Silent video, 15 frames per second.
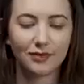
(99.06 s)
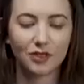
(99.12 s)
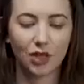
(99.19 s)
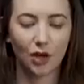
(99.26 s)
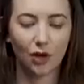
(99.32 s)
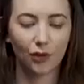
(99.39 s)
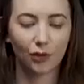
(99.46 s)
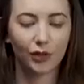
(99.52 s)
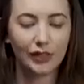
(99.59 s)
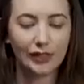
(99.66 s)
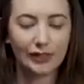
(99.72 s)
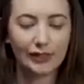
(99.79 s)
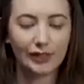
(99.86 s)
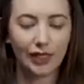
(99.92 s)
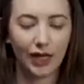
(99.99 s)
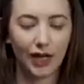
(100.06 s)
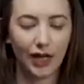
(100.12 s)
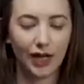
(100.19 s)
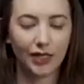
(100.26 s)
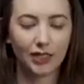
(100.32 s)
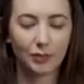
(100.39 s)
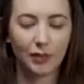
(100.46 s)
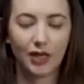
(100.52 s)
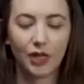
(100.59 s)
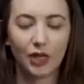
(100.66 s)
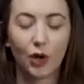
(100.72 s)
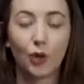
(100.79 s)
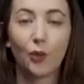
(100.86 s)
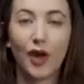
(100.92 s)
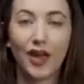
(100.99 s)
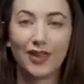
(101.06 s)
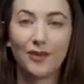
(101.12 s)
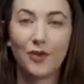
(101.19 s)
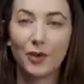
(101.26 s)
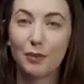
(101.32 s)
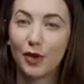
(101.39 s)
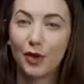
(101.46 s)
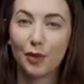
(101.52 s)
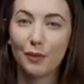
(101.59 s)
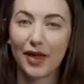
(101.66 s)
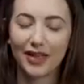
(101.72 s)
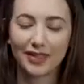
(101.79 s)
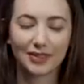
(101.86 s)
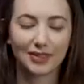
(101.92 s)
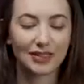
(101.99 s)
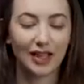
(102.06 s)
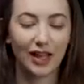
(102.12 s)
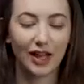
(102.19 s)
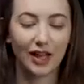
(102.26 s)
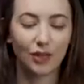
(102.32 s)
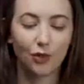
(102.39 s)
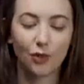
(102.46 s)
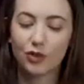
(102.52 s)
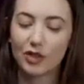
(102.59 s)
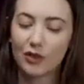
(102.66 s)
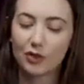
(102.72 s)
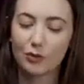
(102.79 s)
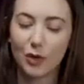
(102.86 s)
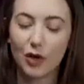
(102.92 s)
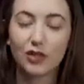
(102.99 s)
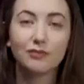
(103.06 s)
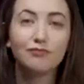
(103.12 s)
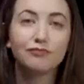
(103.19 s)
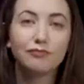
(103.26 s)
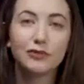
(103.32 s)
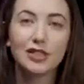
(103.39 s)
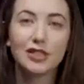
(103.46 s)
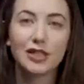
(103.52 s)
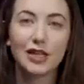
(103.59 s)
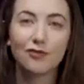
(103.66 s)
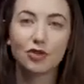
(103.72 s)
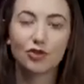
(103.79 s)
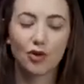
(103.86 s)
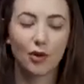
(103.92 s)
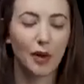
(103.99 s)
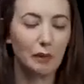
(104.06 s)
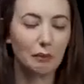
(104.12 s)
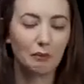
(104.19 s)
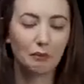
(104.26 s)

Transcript: So depending on where you want to put your base, you always have a spot to save the screw in.